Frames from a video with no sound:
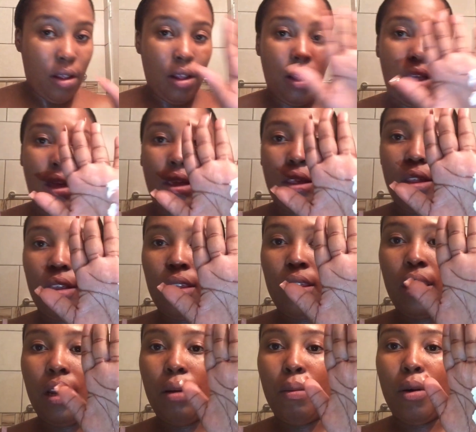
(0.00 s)
Like
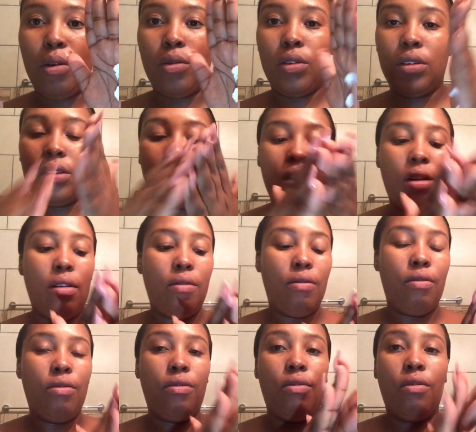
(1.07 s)
that amount is
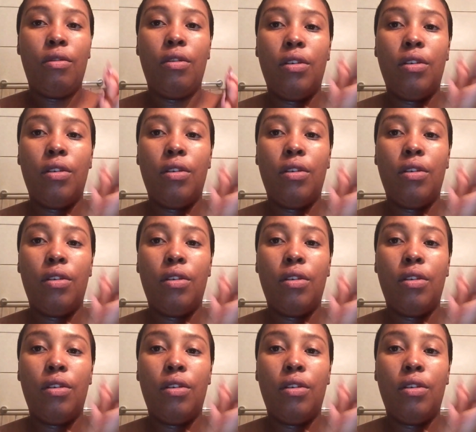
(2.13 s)
enough.